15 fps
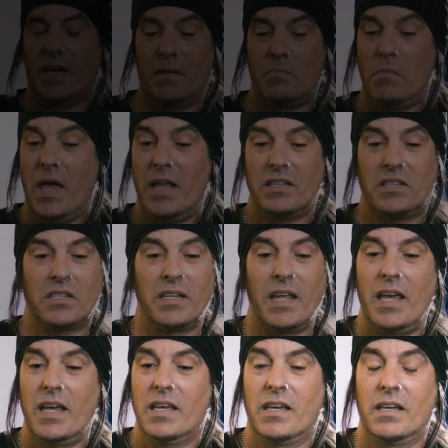I met
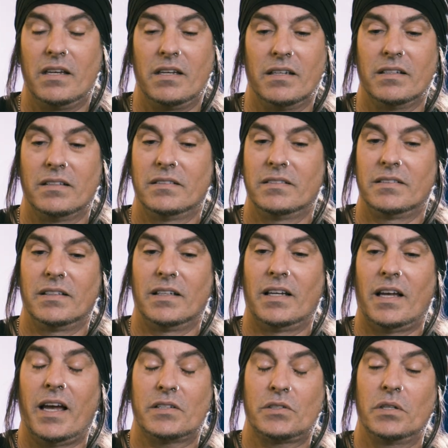Snake,
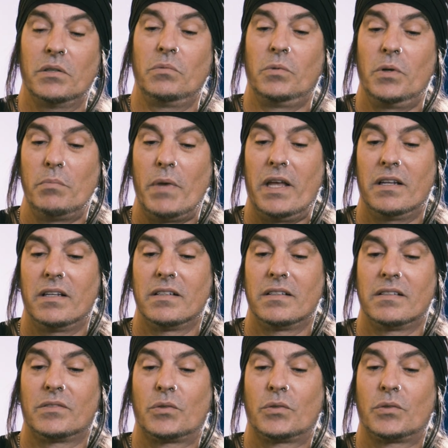actually we met